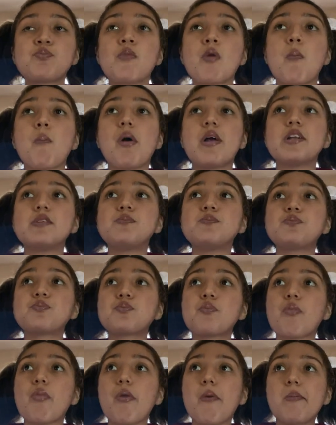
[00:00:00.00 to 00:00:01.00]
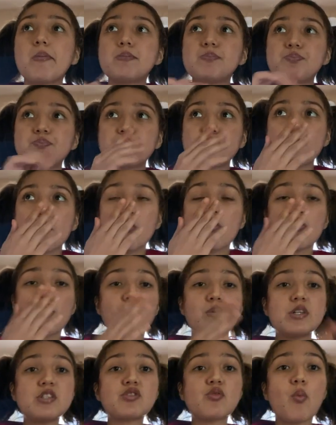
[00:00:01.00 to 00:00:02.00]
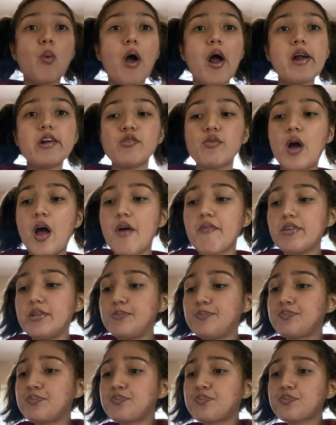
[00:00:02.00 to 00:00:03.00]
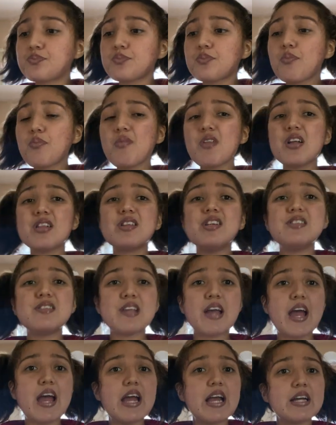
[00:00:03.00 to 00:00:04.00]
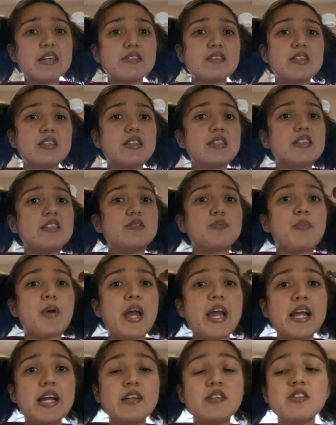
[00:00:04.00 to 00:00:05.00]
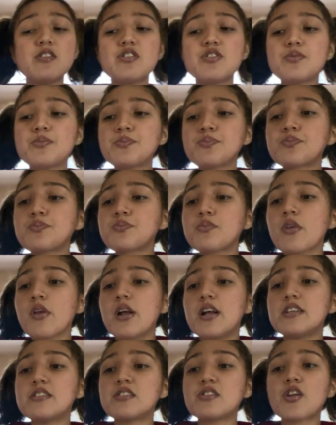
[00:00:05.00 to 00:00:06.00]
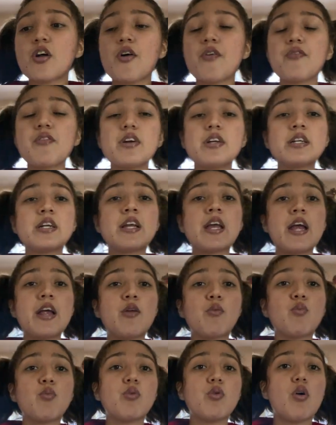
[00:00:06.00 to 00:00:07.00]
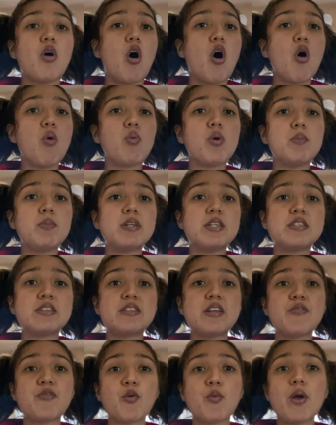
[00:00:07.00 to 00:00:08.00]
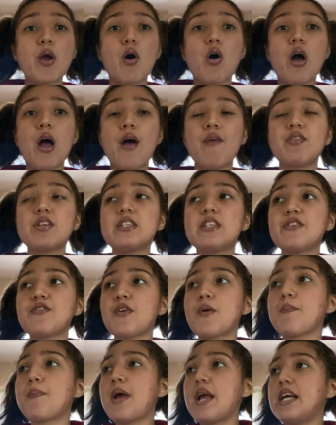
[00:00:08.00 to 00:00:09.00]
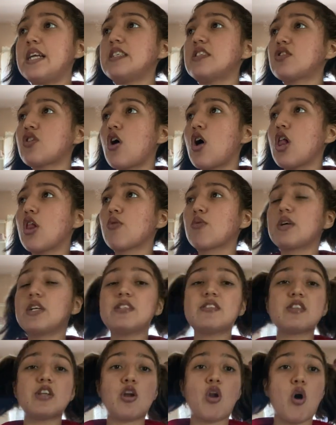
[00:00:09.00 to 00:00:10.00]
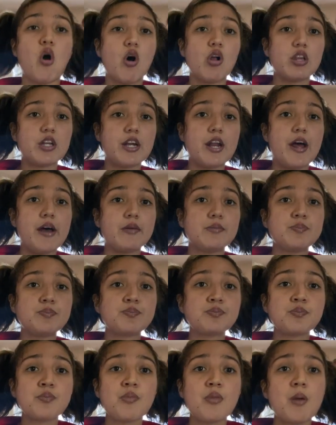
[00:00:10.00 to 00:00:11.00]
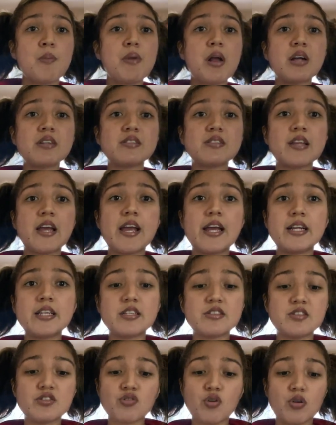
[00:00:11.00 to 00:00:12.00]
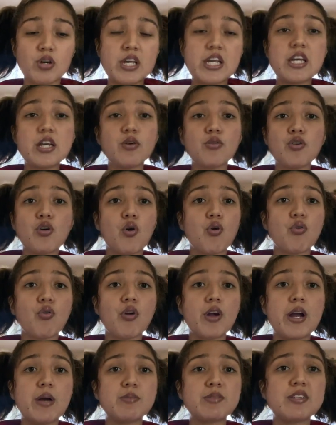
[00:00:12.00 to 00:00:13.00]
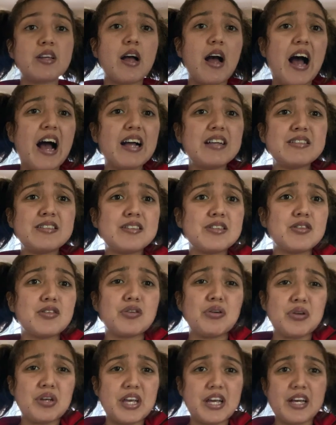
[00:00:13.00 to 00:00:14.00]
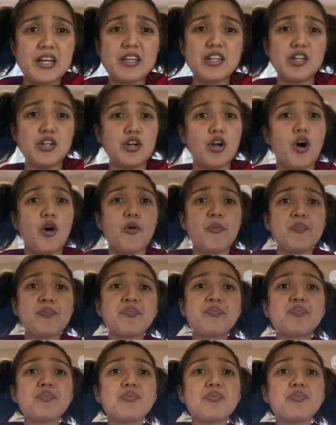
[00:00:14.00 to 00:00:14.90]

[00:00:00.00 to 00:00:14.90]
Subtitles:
But the reason why you're having these aches and these pains and stuff, and again, all women is different. We all have a different pain tolerance and all of that. I'm not saying this is going to heal your cramps. I still get, you know,